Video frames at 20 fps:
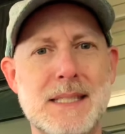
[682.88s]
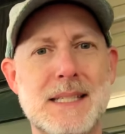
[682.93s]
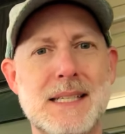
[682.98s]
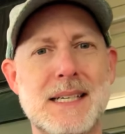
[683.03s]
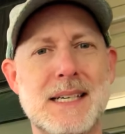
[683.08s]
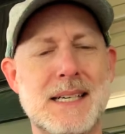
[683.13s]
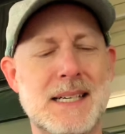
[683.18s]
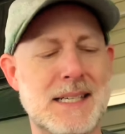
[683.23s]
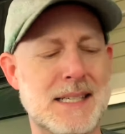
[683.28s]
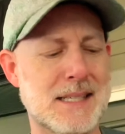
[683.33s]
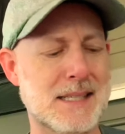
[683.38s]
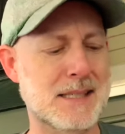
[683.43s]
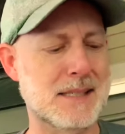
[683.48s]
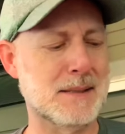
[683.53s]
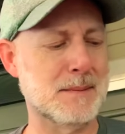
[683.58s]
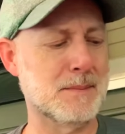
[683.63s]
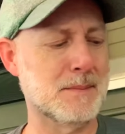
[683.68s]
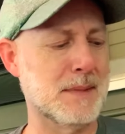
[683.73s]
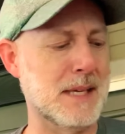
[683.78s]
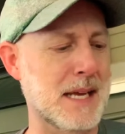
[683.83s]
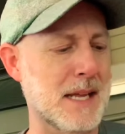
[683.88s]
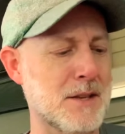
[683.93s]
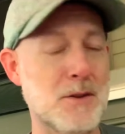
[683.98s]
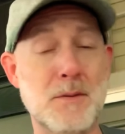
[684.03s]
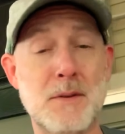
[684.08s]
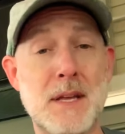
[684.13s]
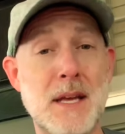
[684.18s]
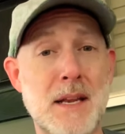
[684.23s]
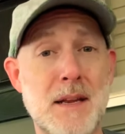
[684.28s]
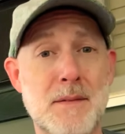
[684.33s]
And
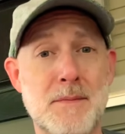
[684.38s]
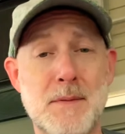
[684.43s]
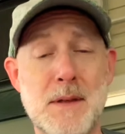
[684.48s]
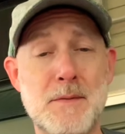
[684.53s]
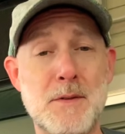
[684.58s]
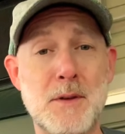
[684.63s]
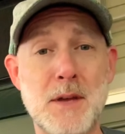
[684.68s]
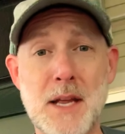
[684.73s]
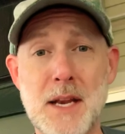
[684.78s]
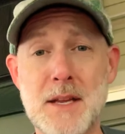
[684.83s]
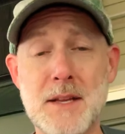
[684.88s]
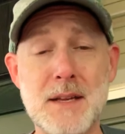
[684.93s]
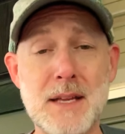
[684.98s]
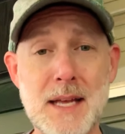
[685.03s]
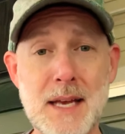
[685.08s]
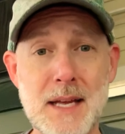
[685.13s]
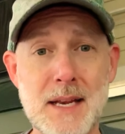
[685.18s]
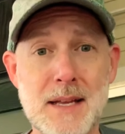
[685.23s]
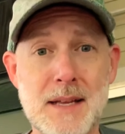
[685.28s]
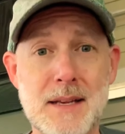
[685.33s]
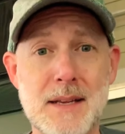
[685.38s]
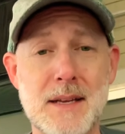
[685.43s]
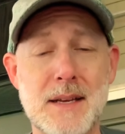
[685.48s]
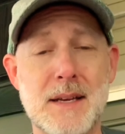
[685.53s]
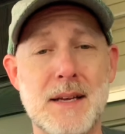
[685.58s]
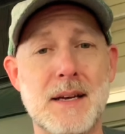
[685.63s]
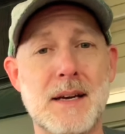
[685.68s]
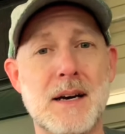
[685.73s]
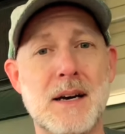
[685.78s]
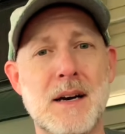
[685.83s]
you get it, if you get it, you get it.
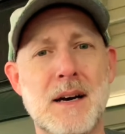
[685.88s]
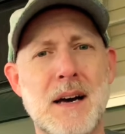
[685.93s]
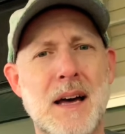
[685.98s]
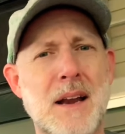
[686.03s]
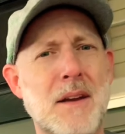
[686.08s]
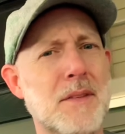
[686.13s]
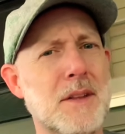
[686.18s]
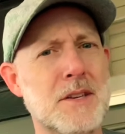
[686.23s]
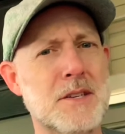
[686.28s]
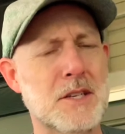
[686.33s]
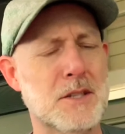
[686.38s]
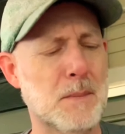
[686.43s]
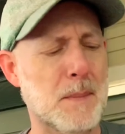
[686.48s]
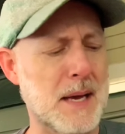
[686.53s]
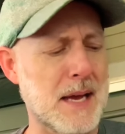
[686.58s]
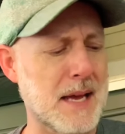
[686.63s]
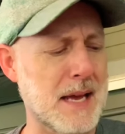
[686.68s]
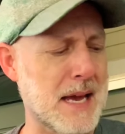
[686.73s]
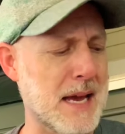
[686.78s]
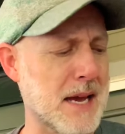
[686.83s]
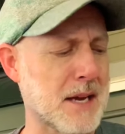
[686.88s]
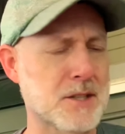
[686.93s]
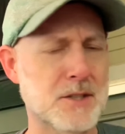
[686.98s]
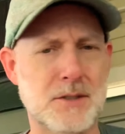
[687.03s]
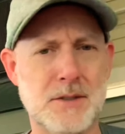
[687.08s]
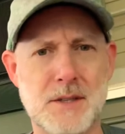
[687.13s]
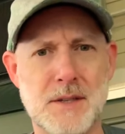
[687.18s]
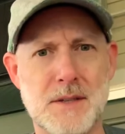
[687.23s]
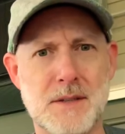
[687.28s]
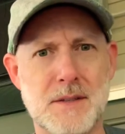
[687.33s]
I don't think you have to pay
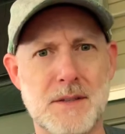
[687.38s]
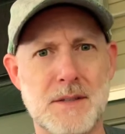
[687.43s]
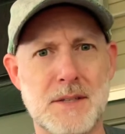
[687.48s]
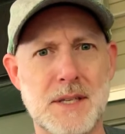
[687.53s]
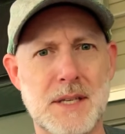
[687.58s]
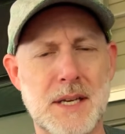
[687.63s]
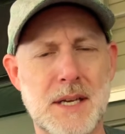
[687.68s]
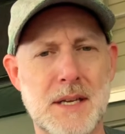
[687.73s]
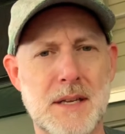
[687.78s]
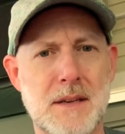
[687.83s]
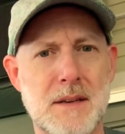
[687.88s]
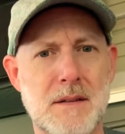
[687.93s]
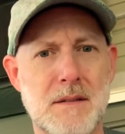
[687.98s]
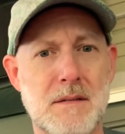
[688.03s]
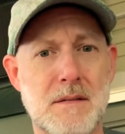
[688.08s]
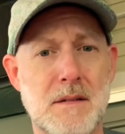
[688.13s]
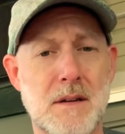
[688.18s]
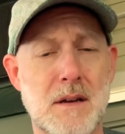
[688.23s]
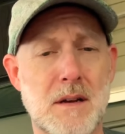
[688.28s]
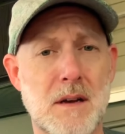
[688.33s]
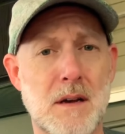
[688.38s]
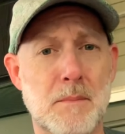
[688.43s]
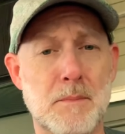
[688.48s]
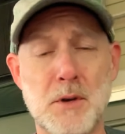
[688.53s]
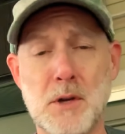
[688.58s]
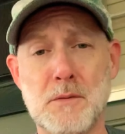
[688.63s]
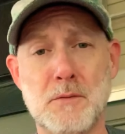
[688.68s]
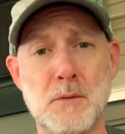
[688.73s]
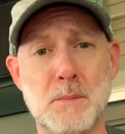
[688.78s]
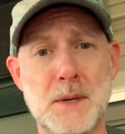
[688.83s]
extra to get a
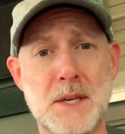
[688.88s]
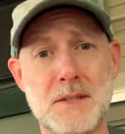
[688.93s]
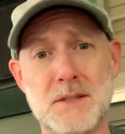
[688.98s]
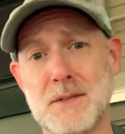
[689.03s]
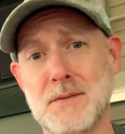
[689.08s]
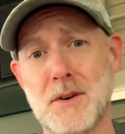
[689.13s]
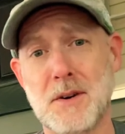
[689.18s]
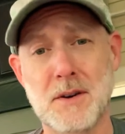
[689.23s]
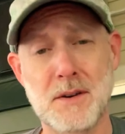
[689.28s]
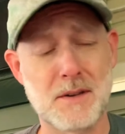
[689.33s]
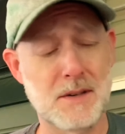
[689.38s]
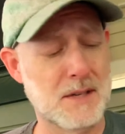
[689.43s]
beautiful piece of art.